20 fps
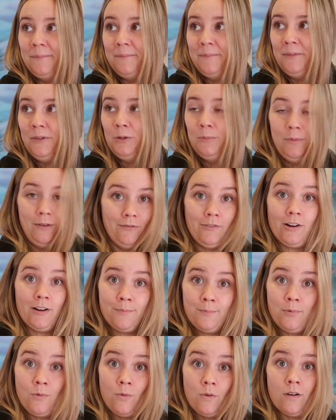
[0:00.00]
you'd be very
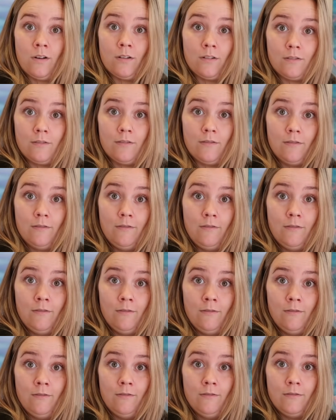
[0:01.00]
bored
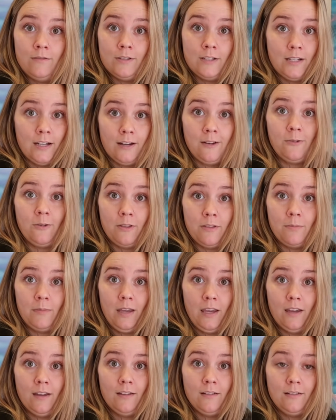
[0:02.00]
sitting with
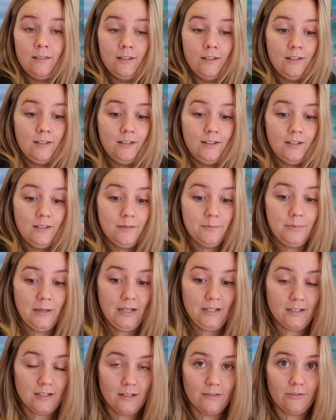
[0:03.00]
me
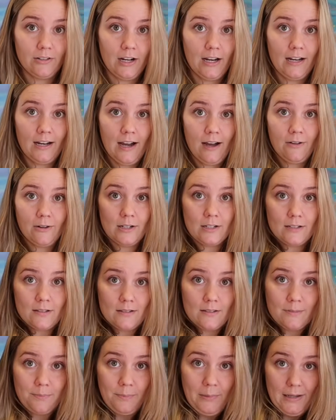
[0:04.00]
painting for 8
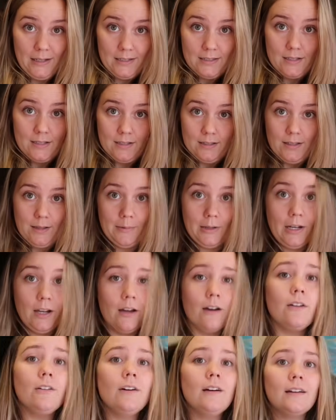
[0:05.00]
hours, but let me
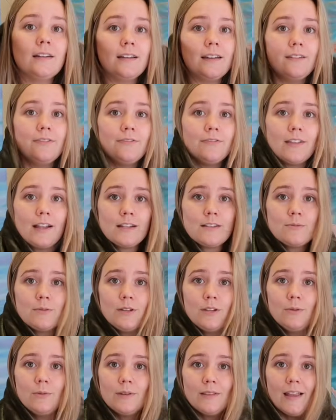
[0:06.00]
know if that's what
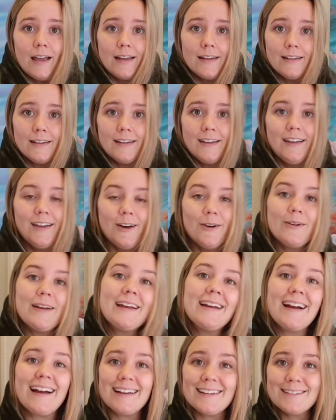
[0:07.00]
you would like. Okay,
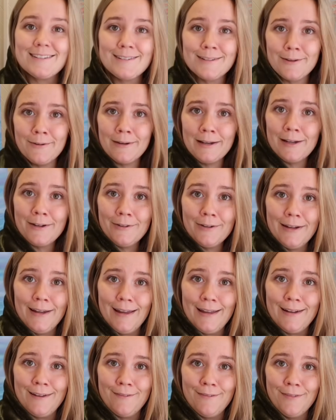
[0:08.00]
guys, go get
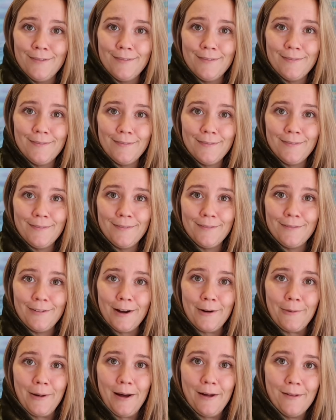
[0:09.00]
creative.
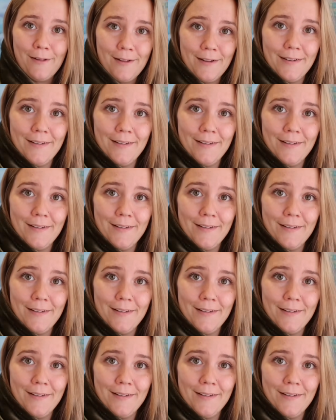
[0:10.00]
Farewell.